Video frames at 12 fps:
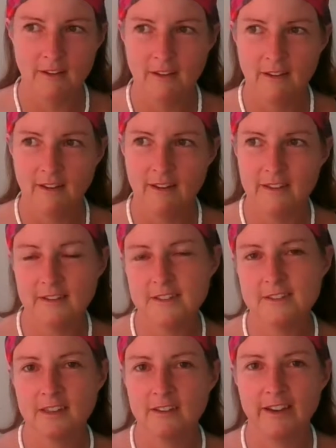and then
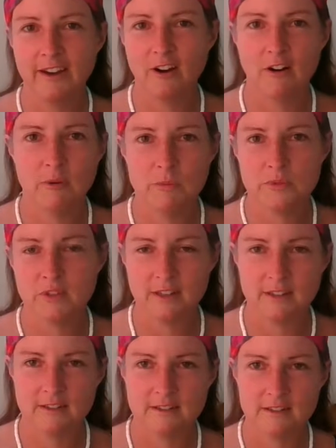stick like arms and
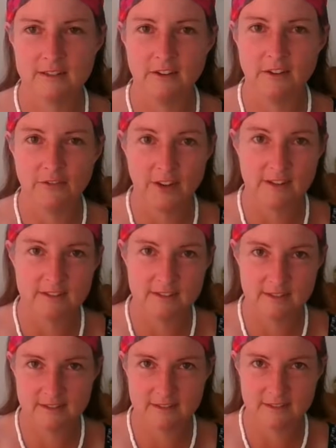legs and a
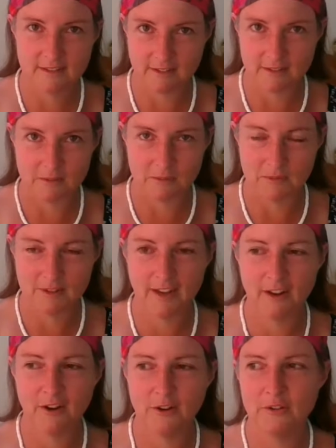face on them.
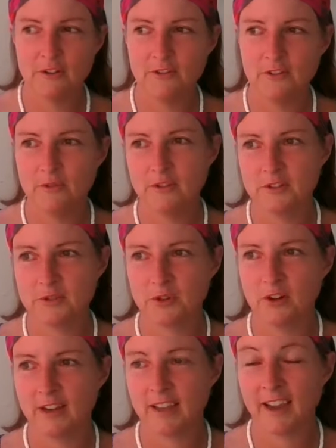Now, if you want to
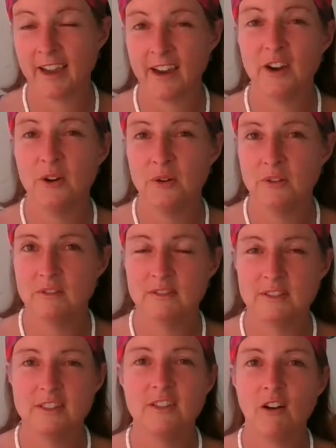draw a cow,
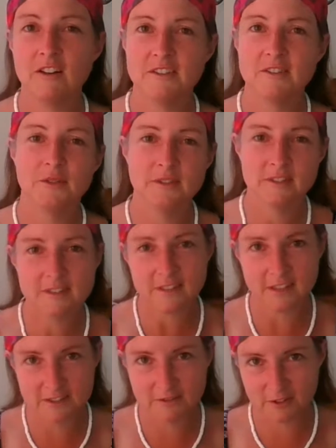not so
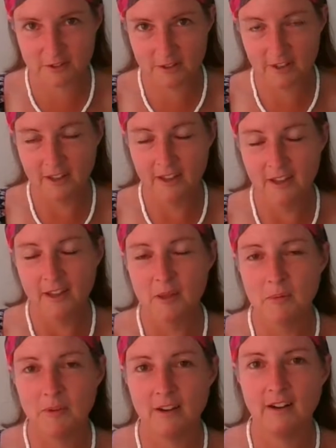successful,
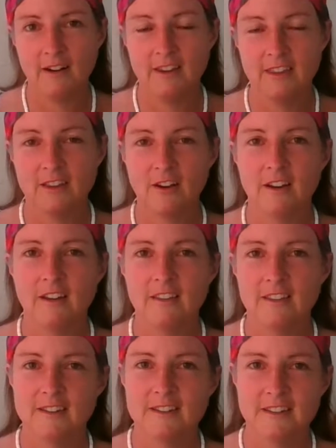but I thought
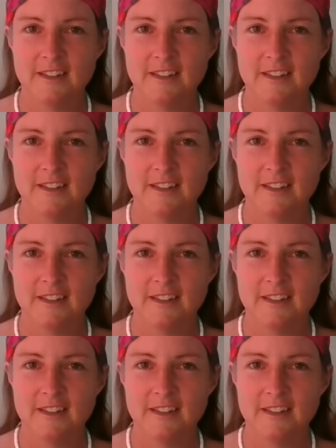this